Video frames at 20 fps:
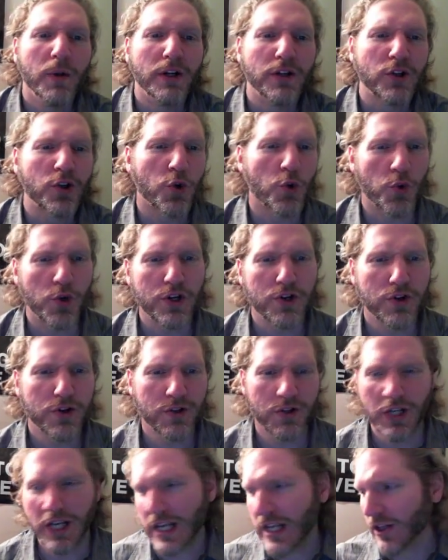But
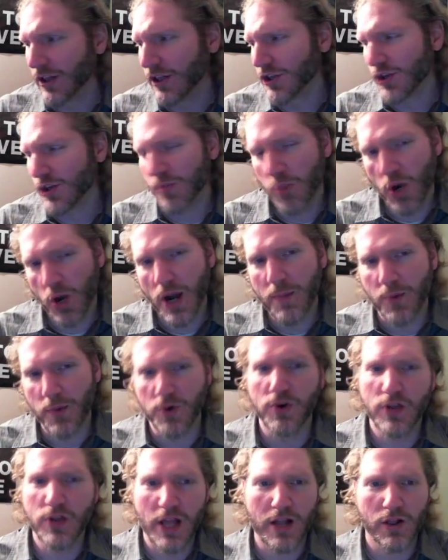careers in English
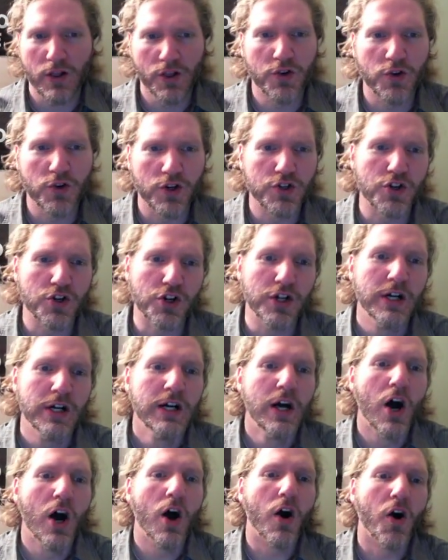proper, like literature,
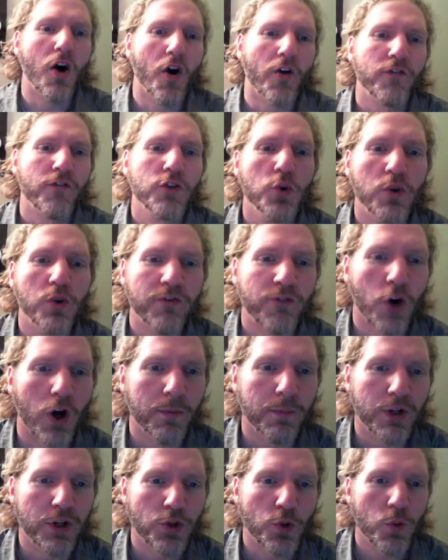are few and
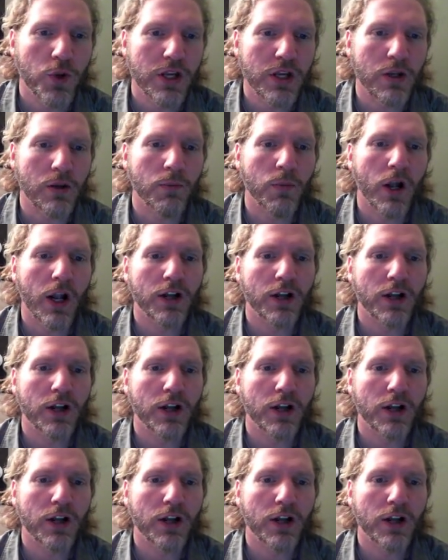far between.